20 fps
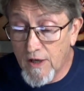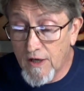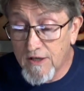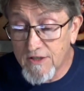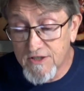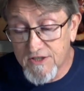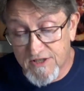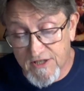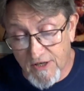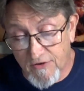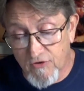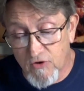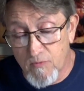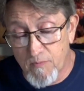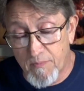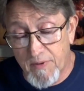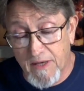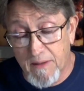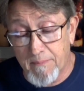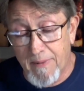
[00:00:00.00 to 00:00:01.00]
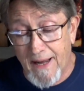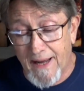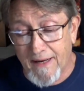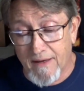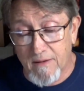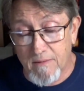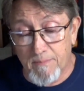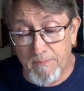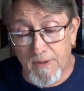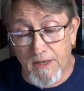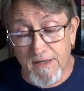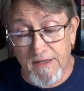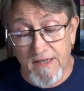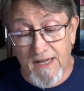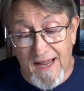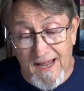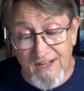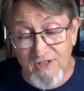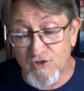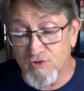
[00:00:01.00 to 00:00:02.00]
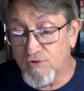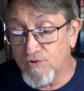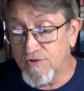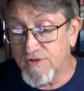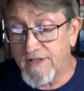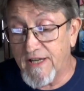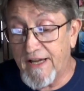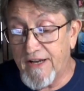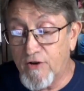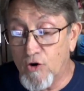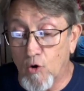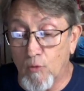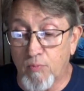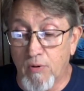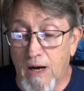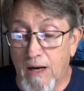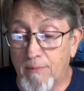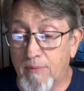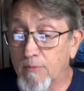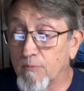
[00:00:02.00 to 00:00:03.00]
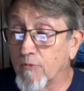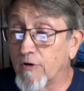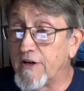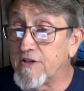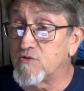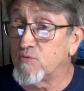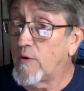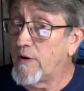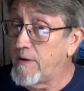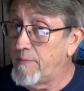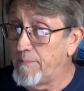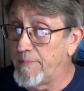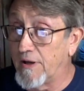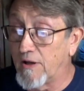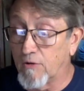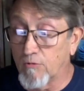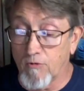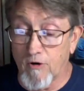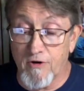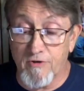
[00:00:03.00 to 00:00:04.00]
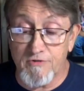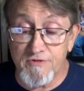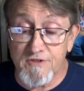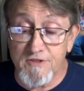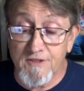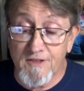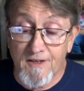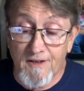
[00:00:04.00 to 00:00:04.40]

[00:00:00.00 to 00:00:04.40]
Southern Big Buck Nationals at No Problem Raceway in Bellarose